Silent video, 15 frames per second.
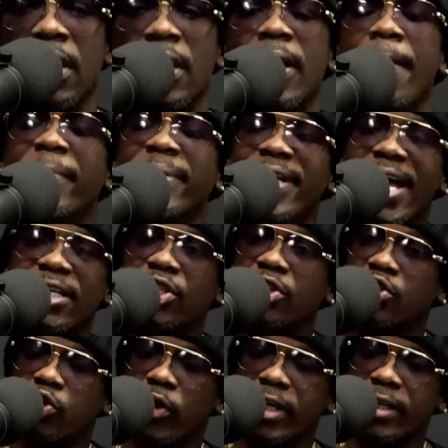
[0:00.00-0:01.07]
Manasseh
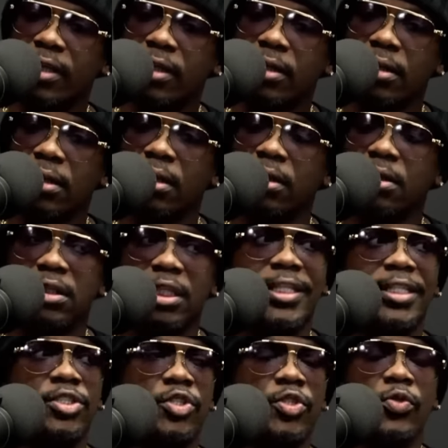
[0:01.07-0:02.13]
Jordan
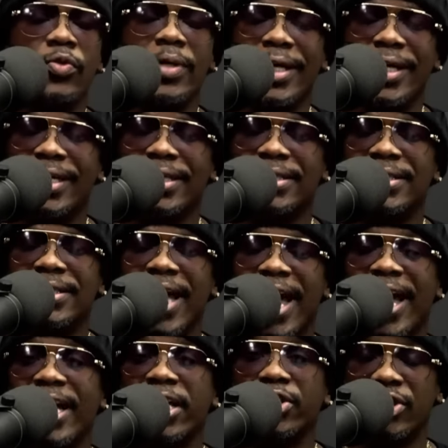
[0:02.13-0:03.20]
took to his
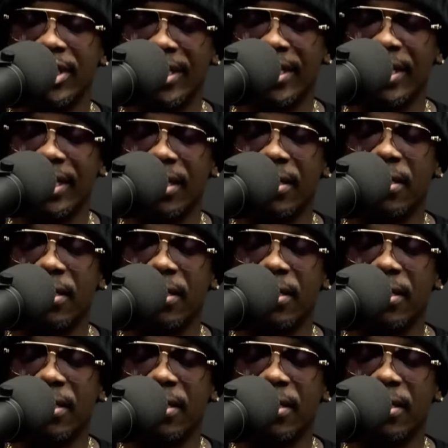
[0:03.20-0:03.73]
IG